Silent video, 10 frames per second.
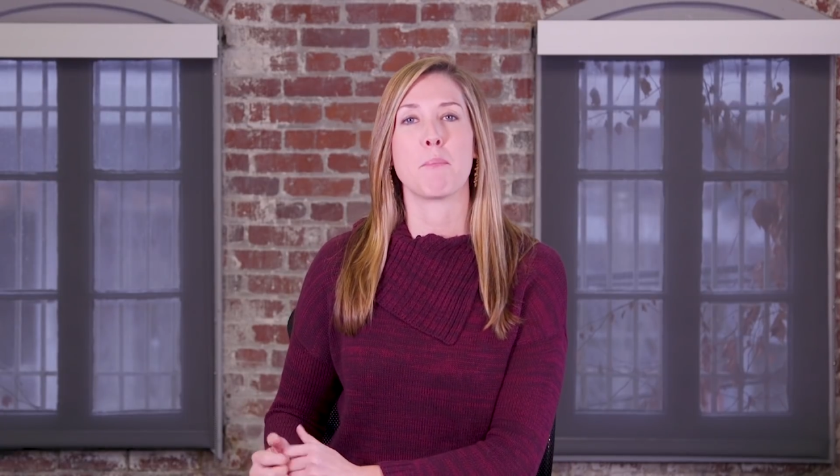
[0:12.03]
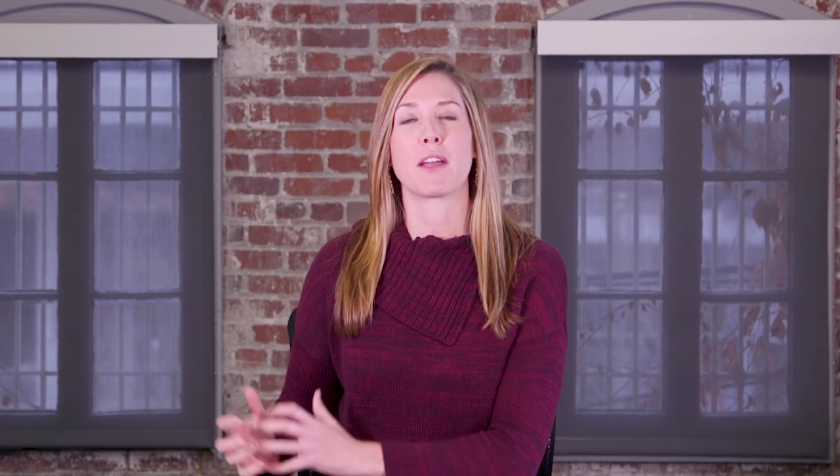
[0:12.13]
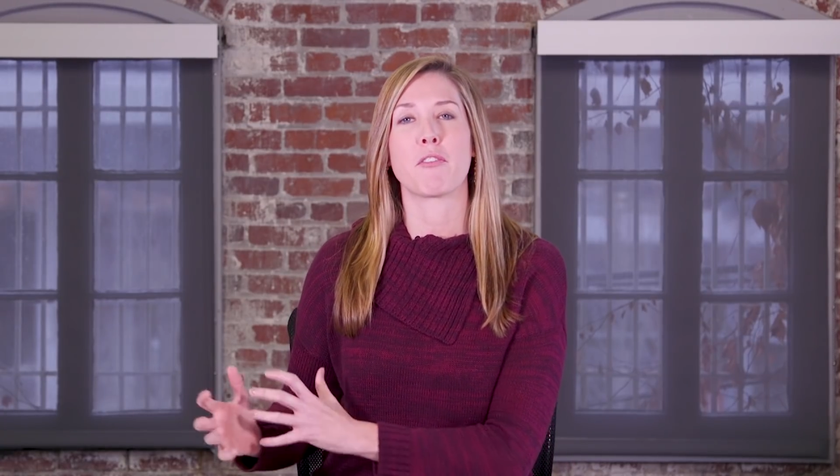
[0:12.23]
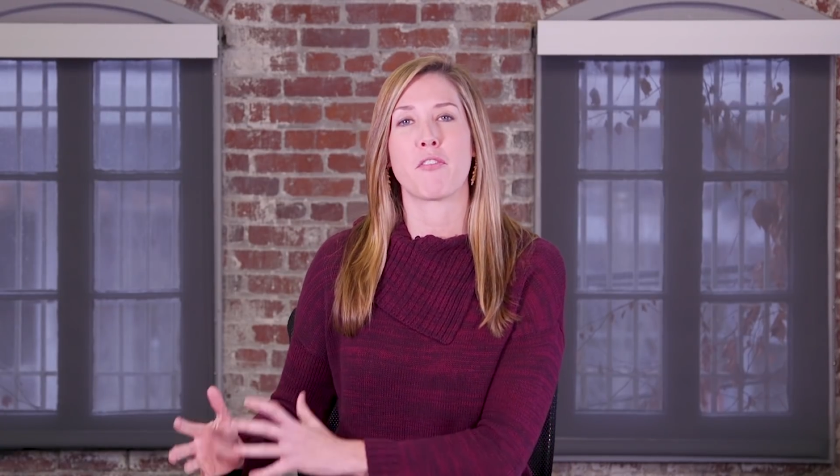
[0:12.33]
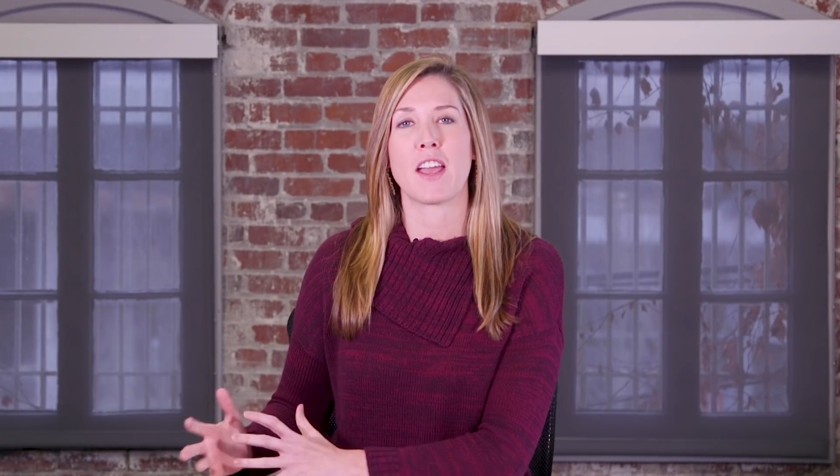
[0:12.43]

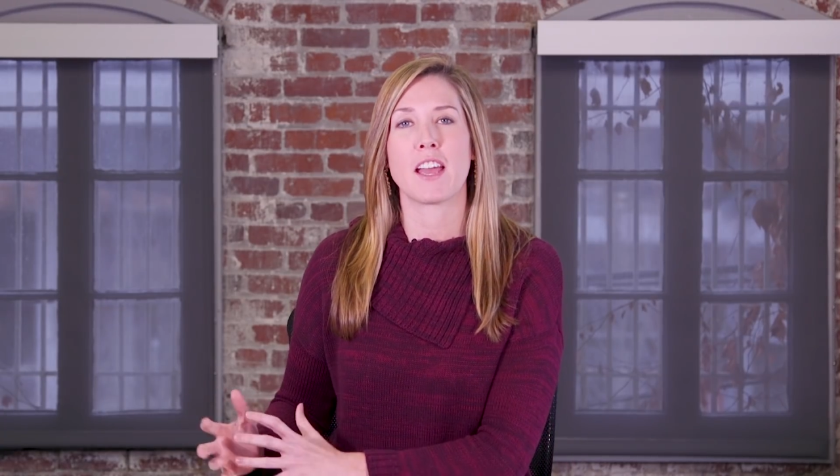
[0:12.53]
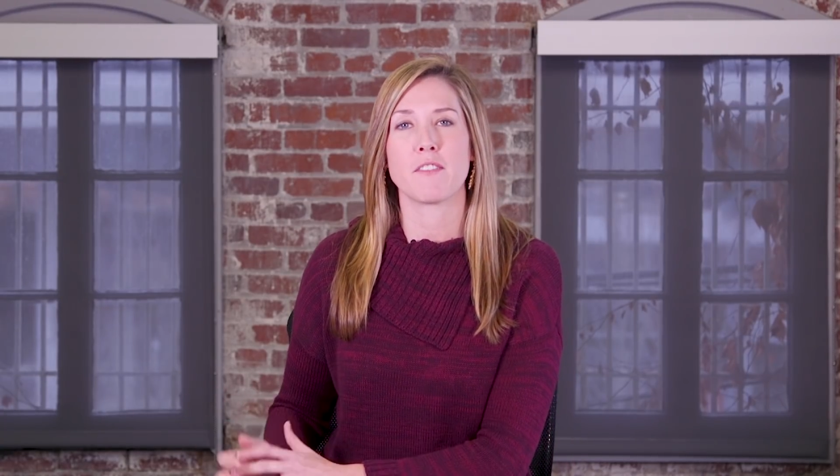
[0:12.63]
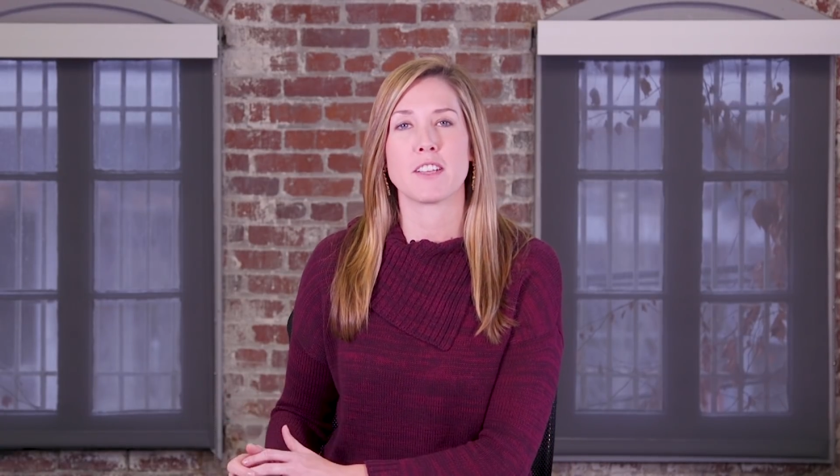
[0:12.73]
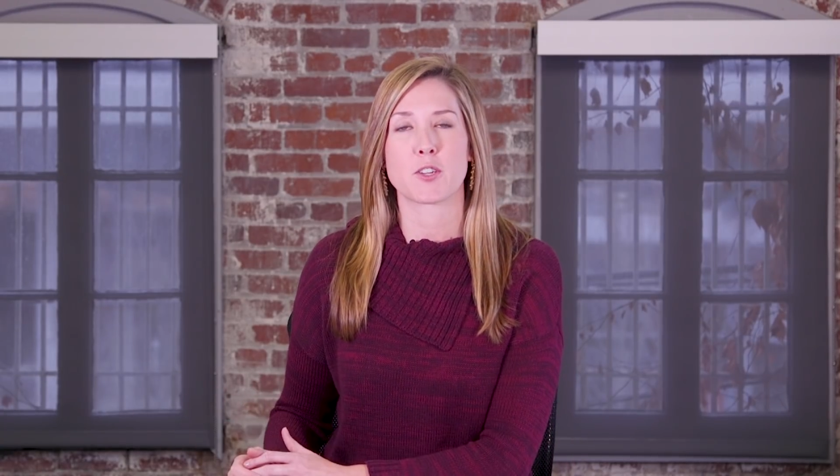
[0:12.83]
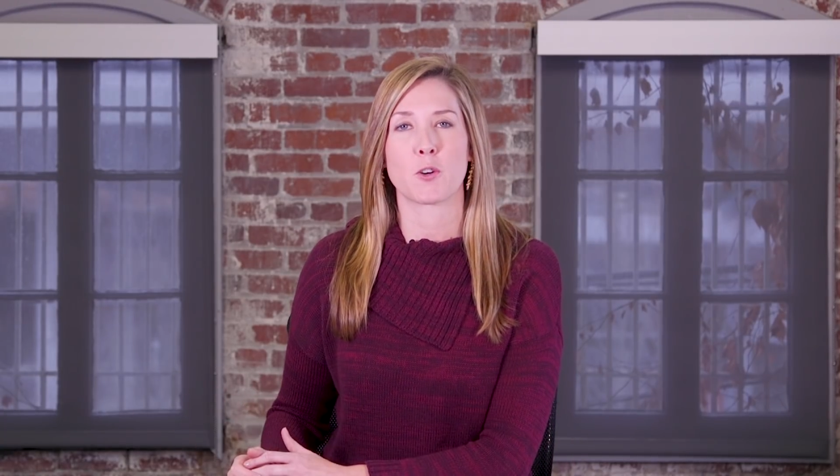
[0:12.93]
big fan
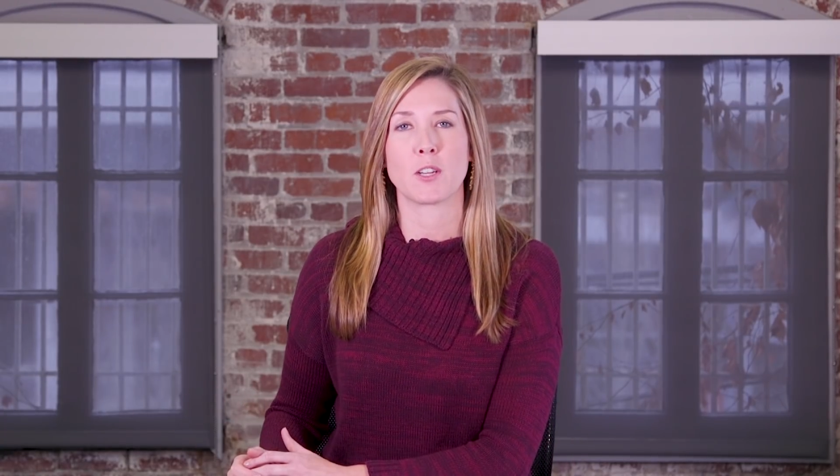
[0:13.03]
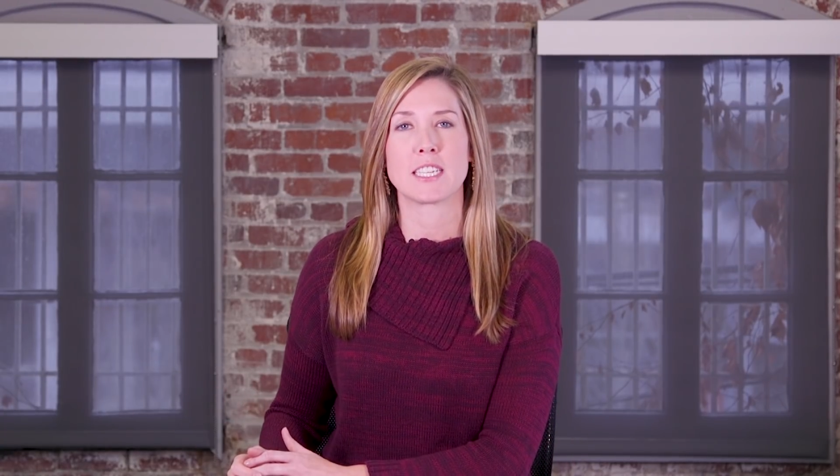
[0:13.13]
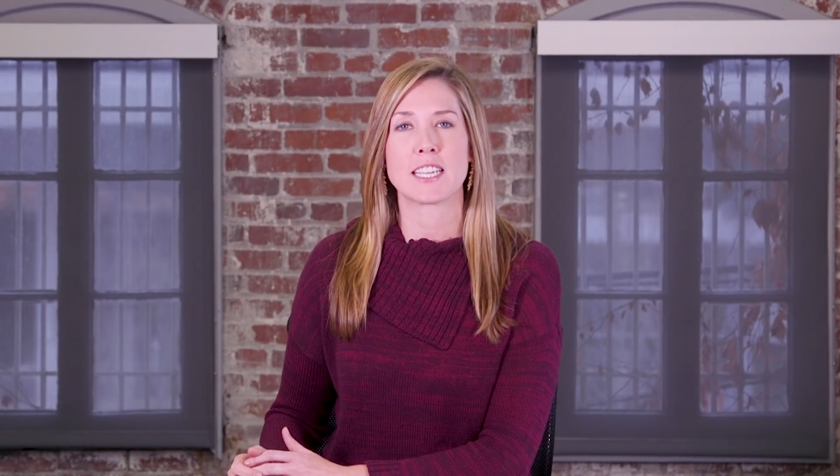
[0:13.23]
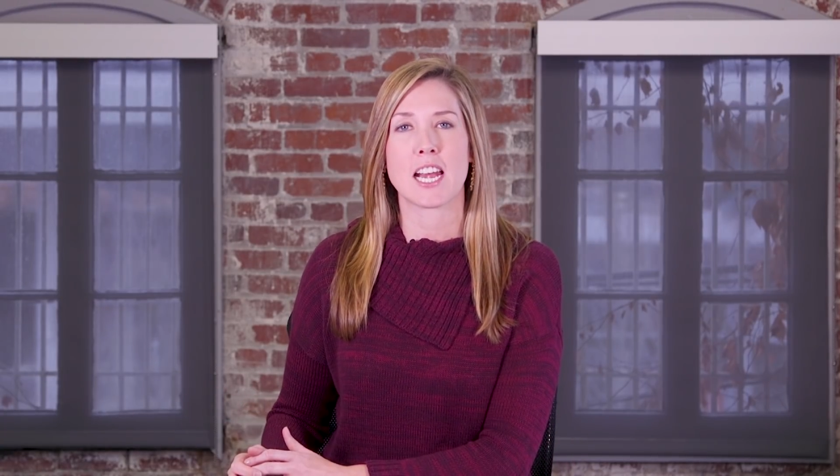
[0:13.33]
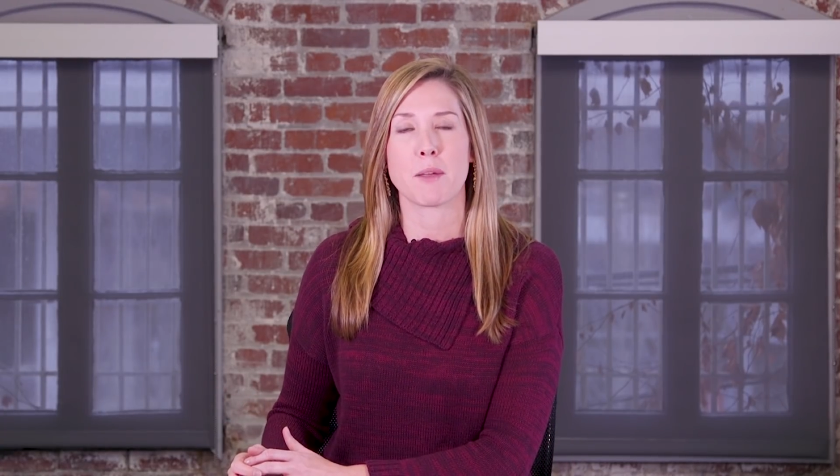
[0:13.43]
of this early
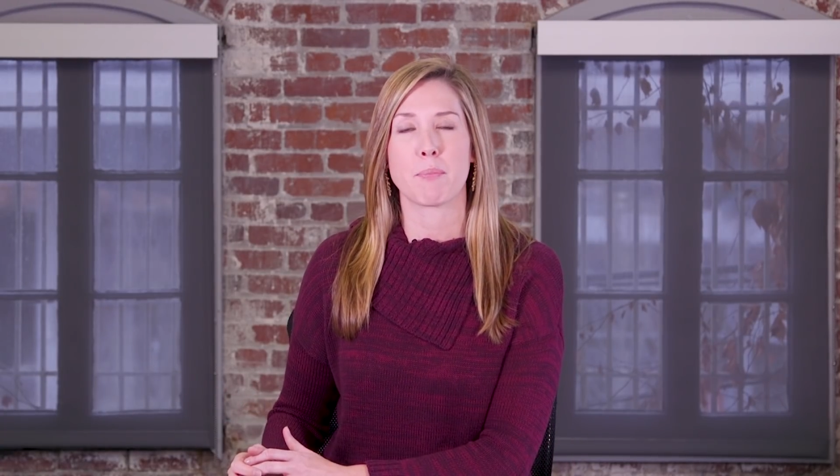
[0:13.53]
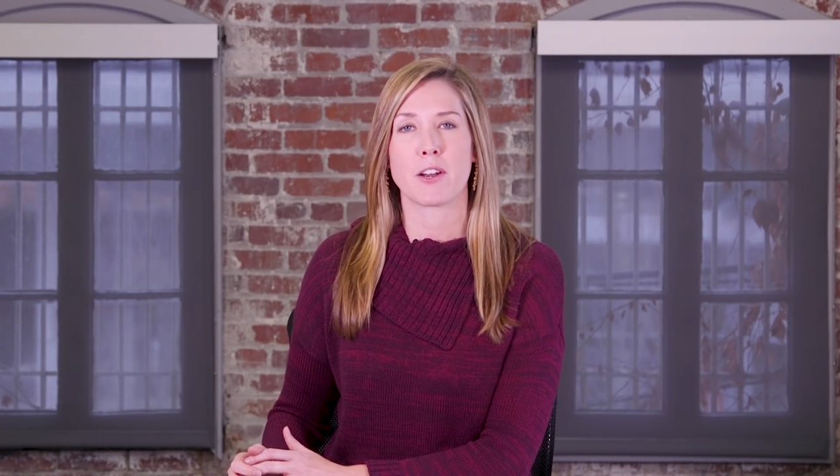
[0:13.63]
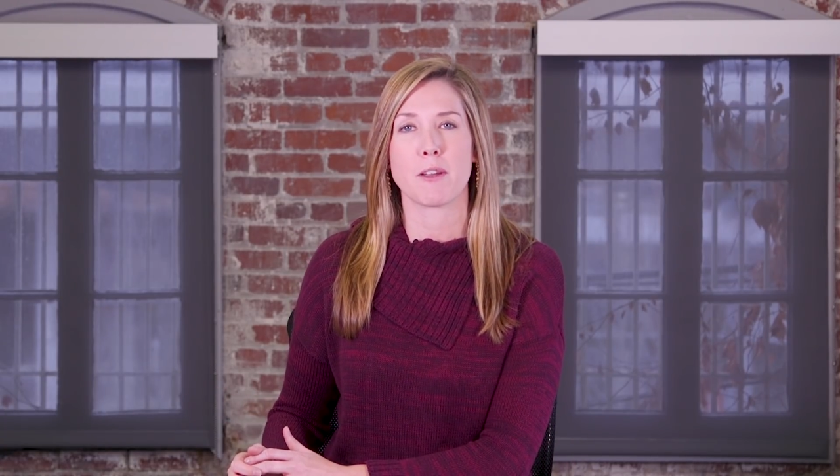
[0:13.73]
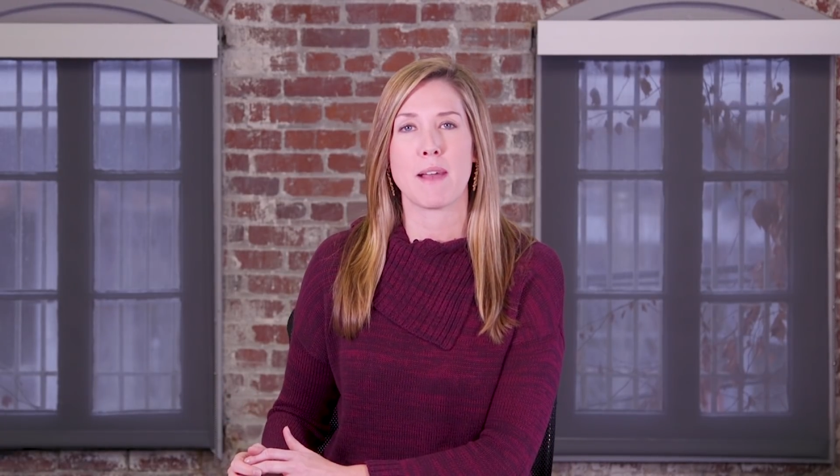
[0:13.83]
signing period.